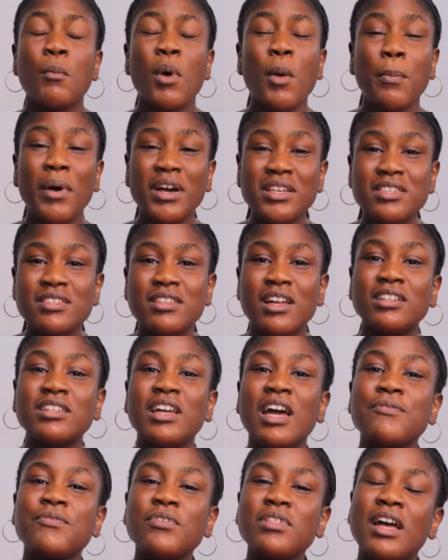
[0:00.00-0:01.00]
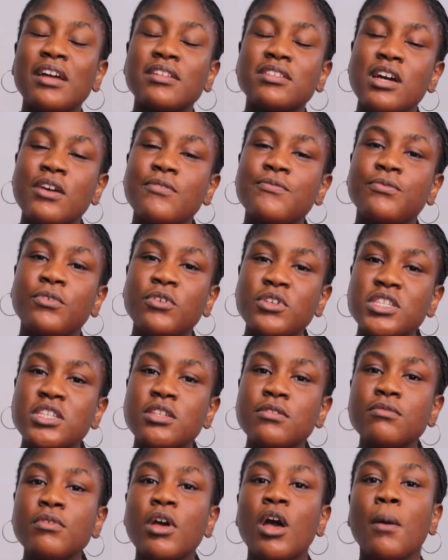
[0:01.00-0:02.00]
But personally, I feel like they are
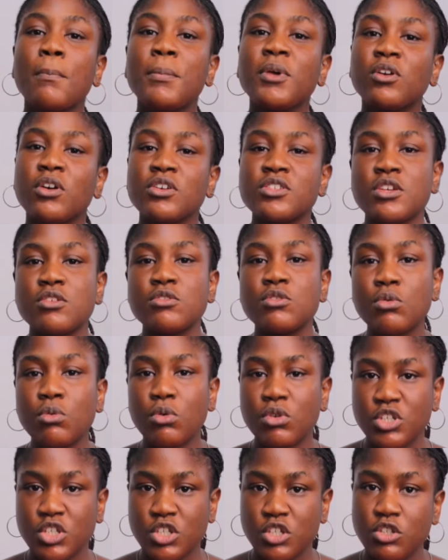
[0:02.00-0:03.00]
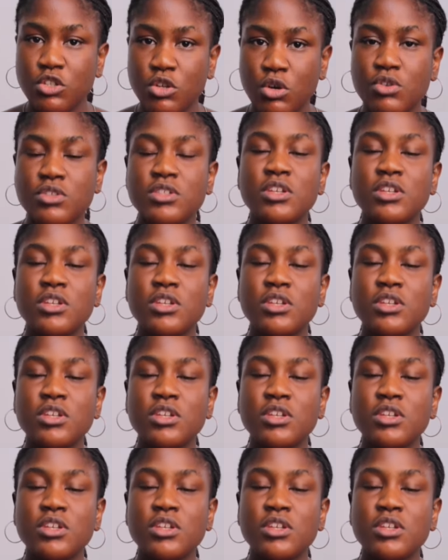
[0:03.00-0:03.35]
voting because they know what she does.